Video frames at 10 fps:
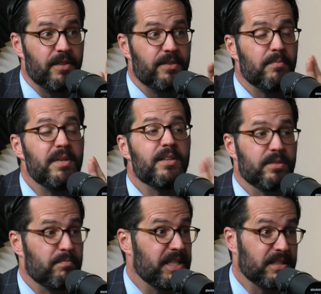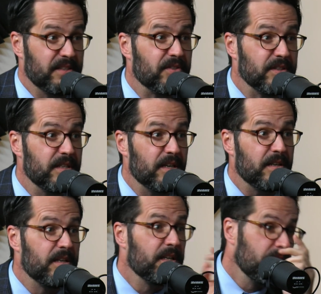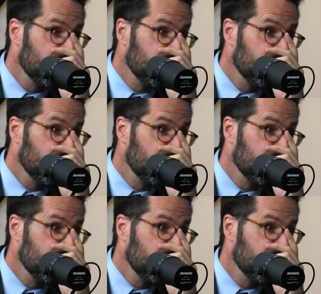Okay. And to me, there's a big difference there.